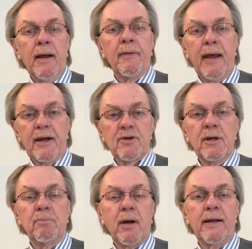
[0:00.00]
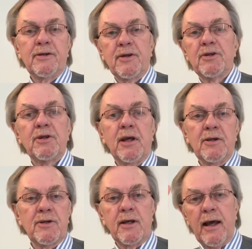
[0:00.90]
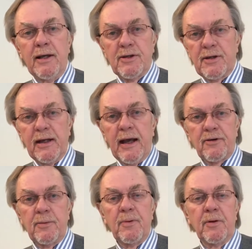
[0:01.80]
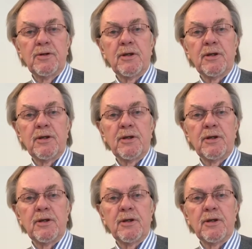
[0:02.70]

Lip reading: and they actually place the stickers against the attributes.